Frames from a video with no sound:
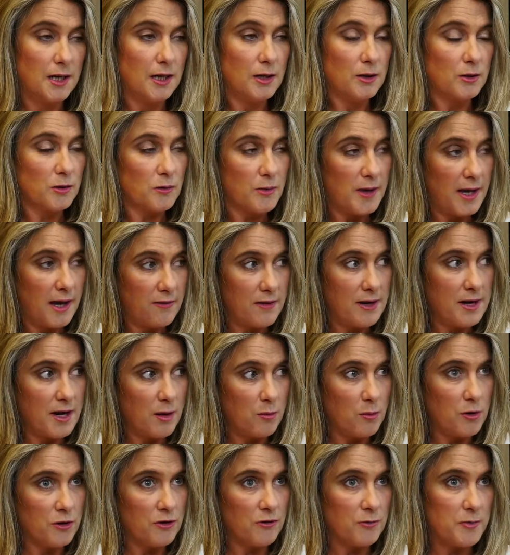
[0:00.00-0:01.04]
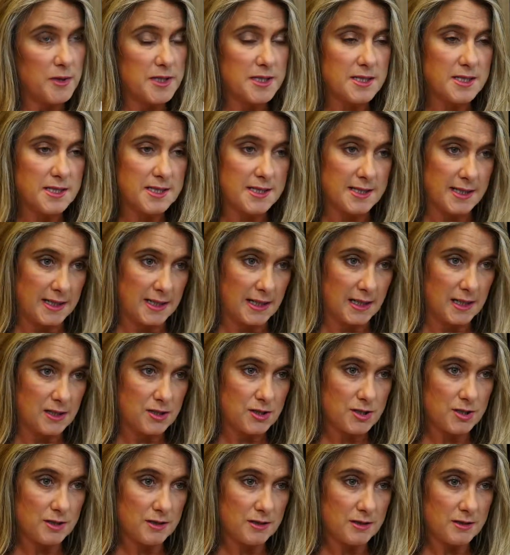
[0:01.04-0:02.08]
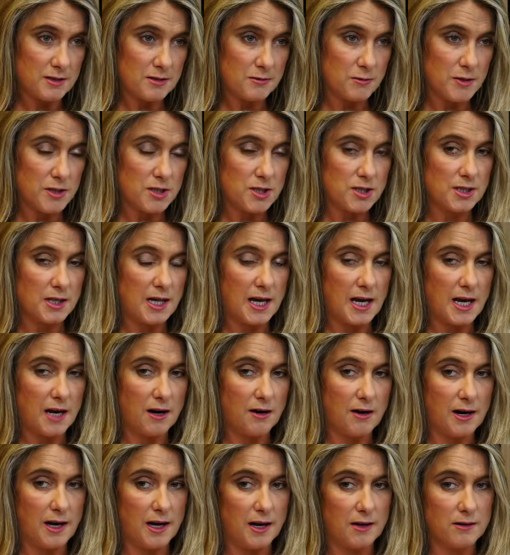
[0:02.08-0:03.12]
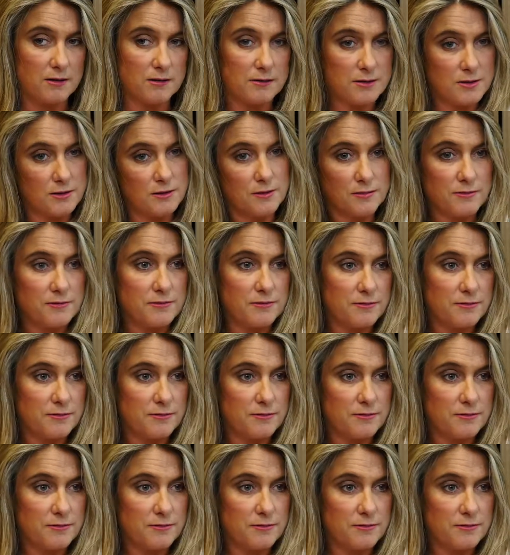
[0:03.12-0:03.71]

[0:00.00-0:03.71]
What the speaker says: Look, we have a number of business leader luncheons, which are our sort